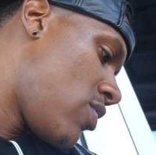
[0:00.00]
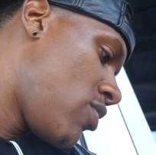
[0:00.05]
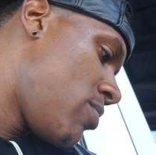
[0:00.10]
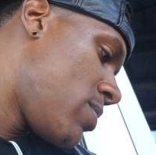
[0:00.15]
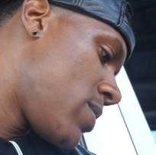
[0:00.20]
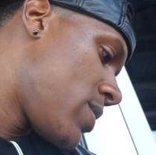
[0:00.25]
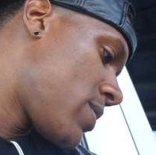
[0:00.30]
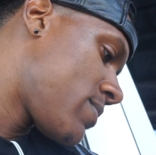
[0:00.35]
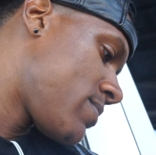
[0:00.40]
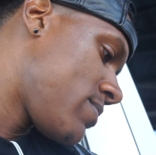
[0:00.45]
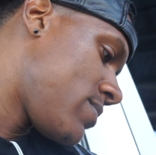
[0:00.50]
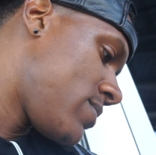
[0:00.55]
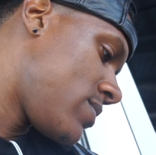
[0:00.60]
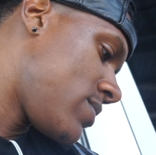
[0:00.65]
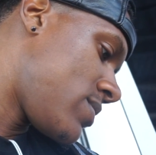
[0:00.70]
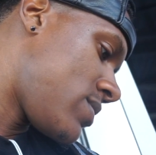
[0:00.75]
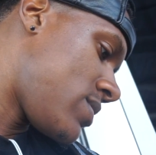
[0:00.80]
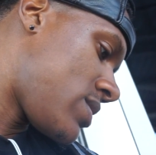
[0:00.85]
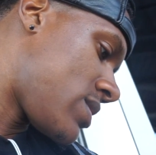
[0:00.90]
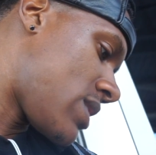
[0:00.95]
Uber.
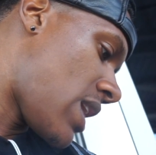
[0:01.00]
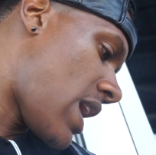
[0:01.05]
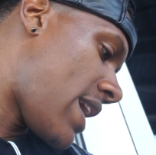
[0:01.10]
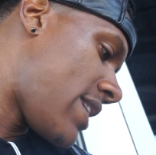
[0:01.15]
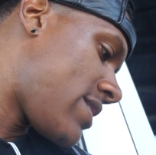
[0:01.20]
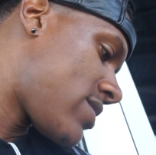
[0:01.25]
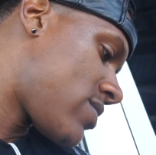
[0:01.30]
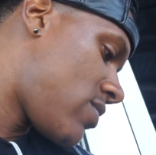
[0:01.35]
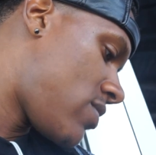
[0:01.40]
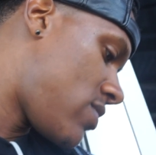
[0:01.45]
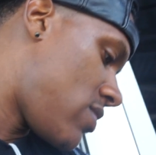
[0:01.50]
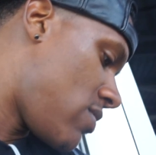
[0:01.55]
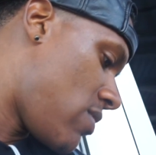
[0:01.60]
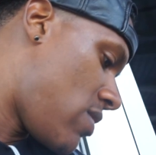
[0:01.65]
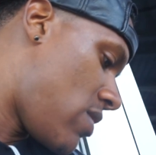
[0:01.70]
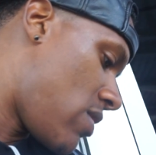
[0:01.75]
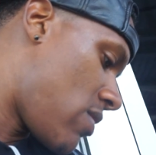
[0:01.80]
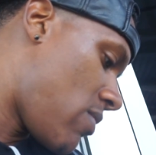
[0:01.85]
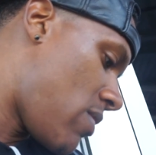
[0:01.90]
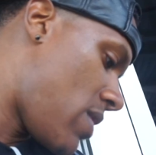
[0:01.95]
This guy is going the
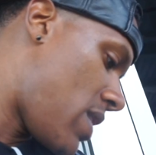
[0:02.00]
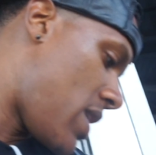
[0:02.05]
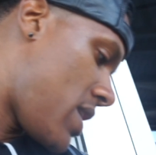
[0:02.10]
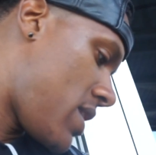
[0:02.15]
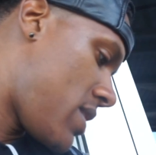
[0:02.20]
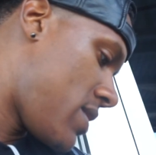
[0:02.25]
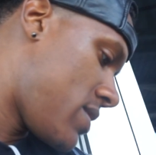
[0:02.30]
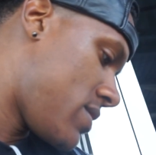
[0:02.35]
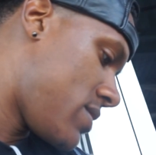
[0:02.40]
wrong way.